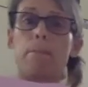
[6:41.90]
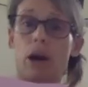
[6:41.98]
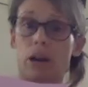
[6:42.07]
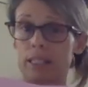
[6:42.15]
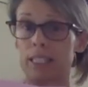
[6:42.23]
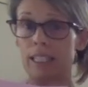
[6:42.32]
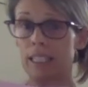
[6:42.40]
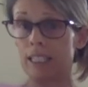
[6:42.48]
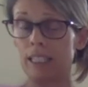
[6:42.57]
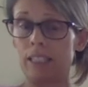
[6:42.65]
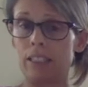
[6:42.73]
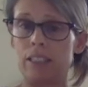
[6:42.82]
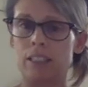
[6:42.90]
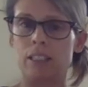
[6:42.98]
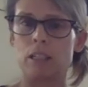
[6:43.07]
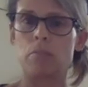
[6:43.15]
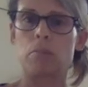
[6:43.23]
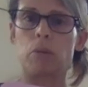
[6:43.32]
bossy E,
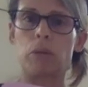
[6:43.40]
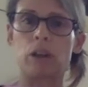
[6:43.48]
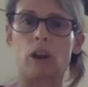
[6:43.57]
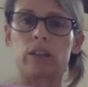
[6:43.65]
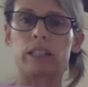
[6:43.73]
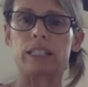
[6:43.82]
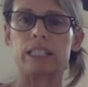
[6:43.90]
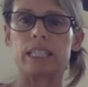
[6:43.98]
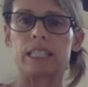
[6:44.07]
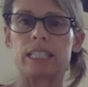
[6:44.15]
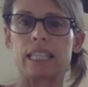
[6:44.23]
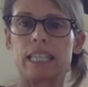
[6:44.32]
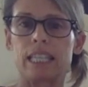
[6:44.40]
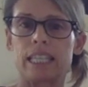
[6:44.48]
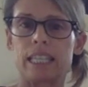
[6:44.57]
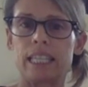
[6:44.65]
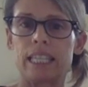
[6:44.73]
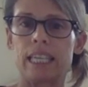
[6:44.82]
but regardless, it's the
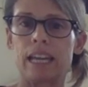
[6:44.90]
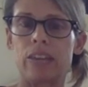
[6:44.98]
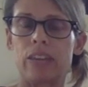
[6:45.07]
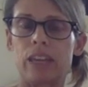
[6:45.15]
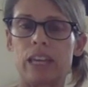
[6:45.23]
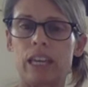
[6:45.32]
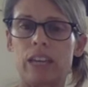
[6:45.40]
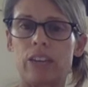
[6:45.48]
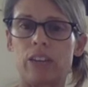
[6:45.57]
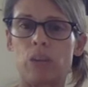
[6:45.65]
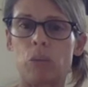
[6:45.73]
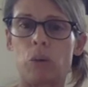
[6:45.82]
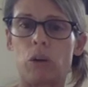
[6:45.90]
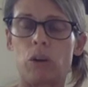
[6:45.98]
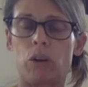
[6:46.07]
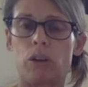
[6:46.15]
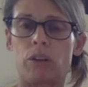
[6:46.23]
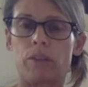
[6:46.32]
E at the end of the
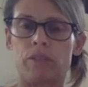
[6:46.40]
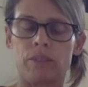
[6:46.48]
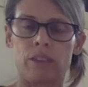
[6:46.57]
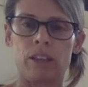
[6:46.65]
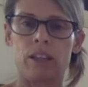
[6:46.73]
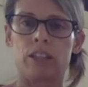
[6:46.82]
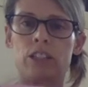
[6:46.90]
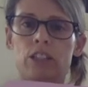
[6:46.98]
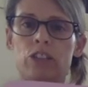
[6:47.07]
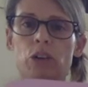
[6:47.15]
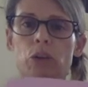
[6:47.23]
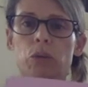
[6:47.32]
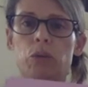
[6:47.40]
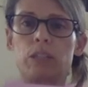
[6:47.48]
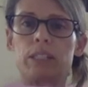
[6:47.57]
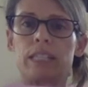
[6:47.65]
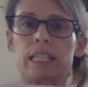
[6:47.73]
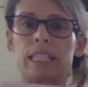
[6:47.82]
word. So
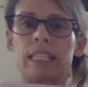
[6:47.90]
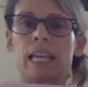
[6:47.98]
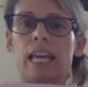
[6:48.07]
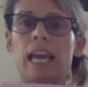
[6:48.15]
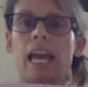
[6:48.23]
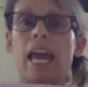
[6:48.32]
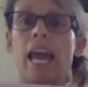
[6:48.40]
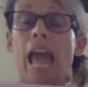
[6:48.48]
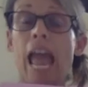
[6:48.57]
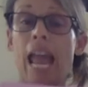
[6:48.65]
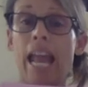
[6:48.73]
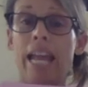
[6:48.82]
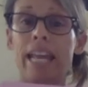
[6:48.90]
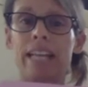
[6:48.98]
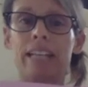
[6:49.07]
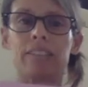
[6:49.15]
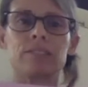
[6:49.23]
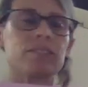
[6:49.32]
this says ache,